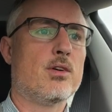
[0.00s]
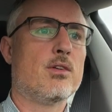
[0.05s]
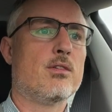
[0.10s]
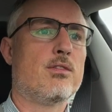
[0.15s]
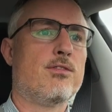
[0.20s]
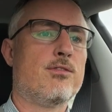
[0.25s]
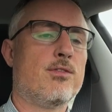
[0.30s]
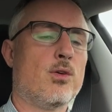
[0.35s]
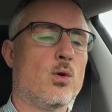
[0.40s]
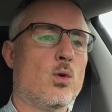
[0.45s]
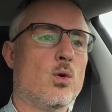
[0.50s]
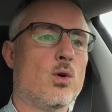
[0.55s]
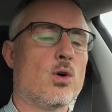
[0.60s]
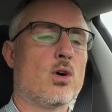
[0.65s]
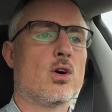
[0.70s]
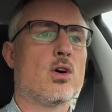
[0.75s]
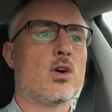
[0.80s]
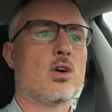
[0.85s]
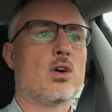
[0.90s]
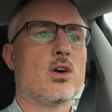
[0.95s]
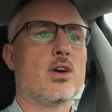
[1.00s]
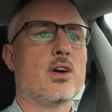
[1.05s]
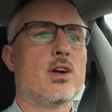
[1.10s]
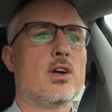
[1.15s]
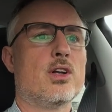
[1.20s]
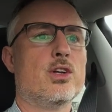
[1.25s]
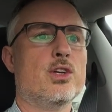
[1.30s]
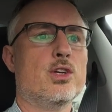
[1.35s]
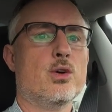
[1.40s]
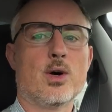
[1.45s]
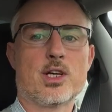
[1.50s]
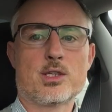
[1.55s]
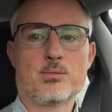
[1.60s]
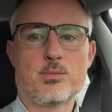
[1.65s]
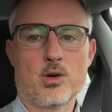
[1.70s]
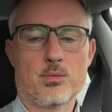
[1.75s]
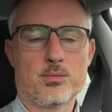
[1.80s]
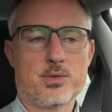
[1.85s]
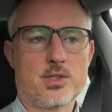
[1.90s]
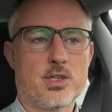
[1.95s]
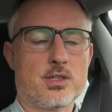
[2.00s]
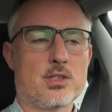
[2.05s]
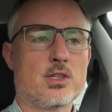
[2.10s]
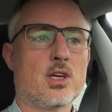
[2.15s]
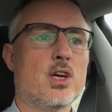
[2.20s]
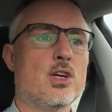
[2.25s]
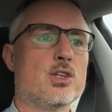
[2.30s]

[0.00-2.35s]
for U.S. purposes.